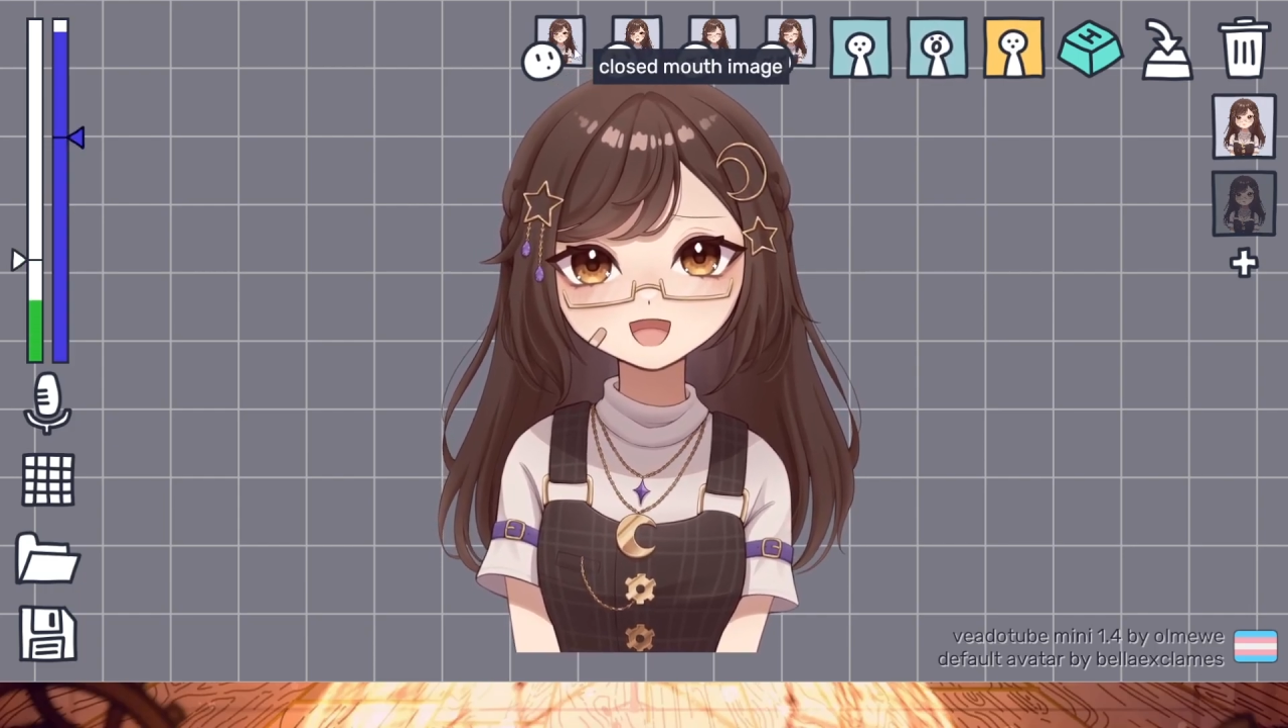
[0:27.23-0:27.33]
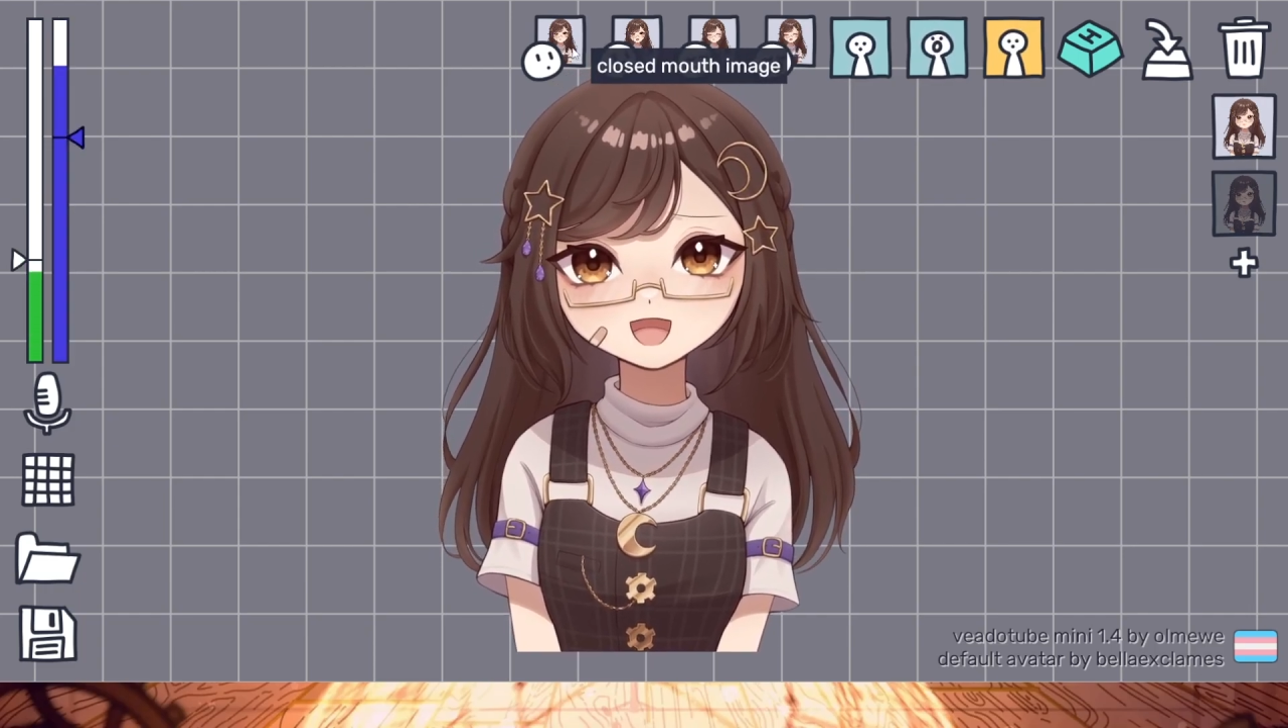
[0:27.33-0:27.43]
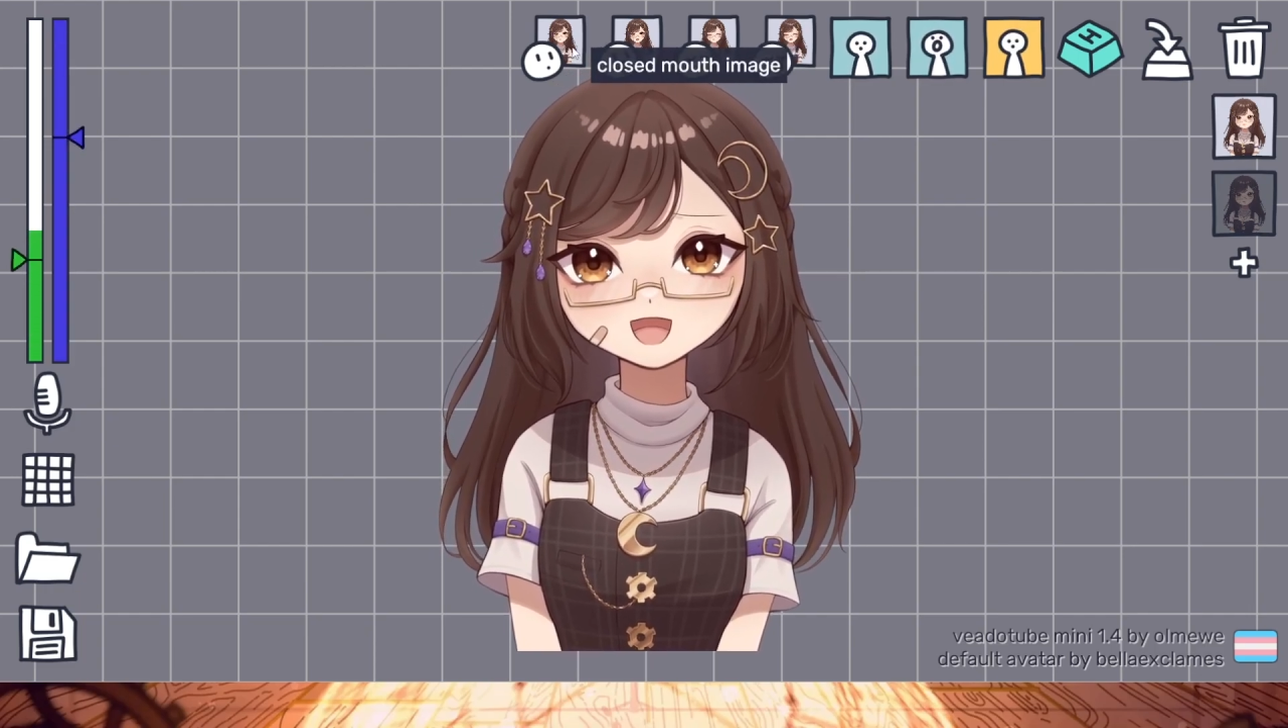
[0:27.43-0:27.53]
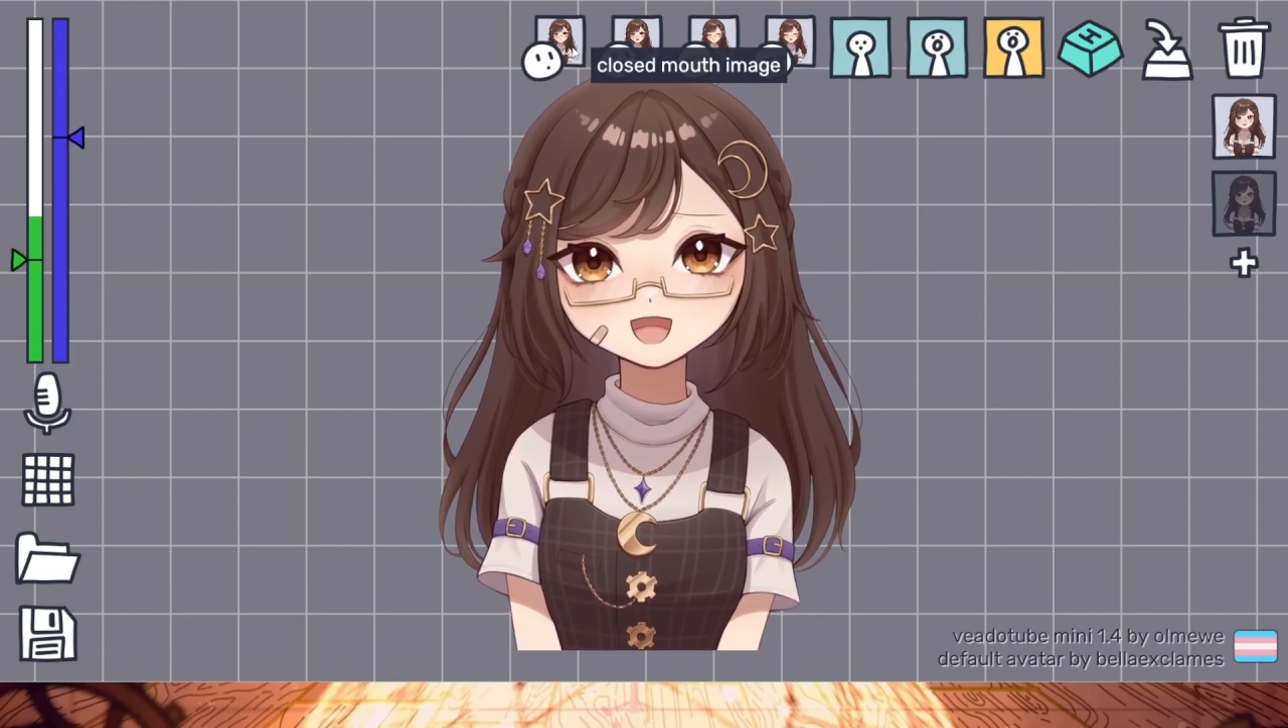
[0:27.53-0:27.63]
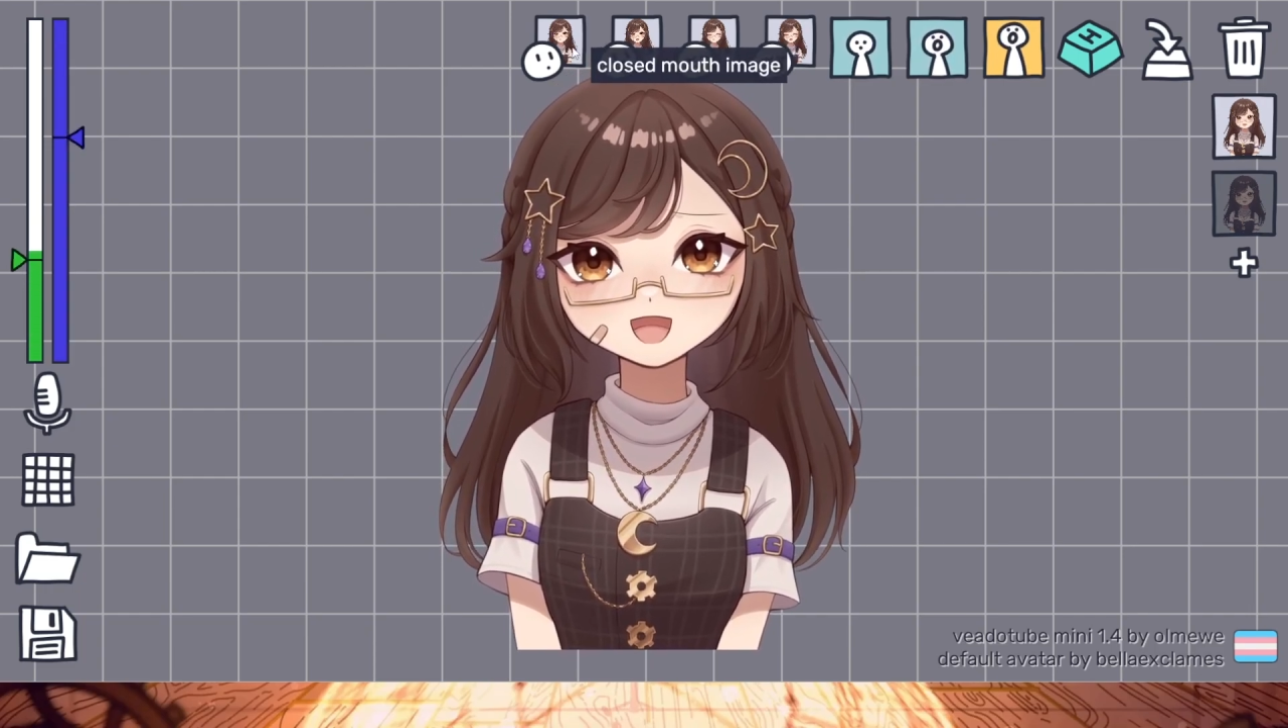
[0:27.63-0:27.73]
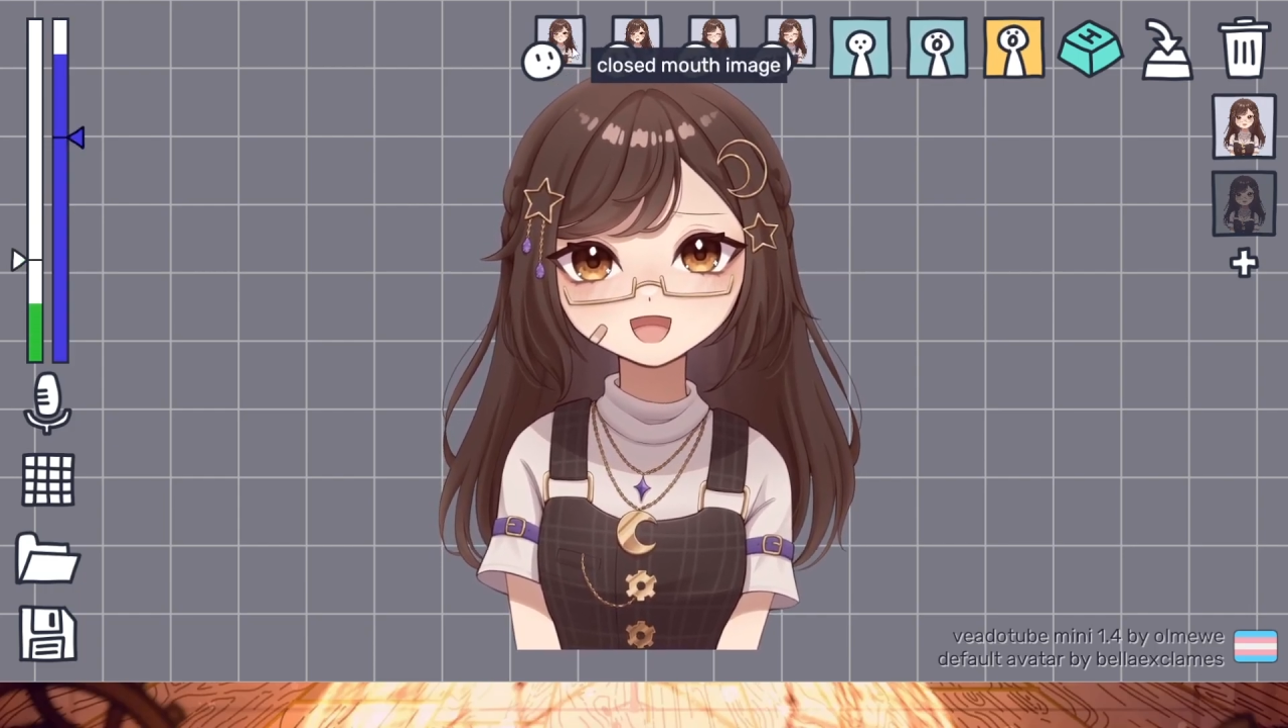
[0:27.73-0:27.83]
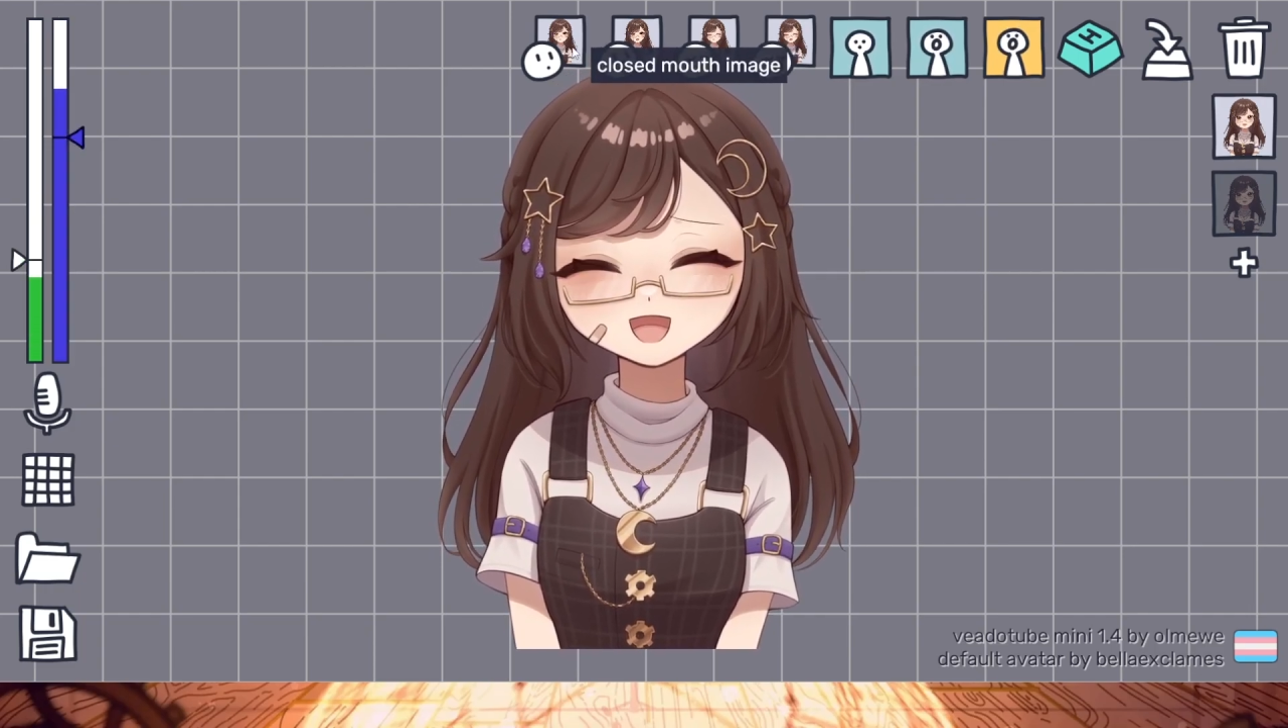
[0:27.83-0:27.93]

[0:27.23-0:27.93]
mouth,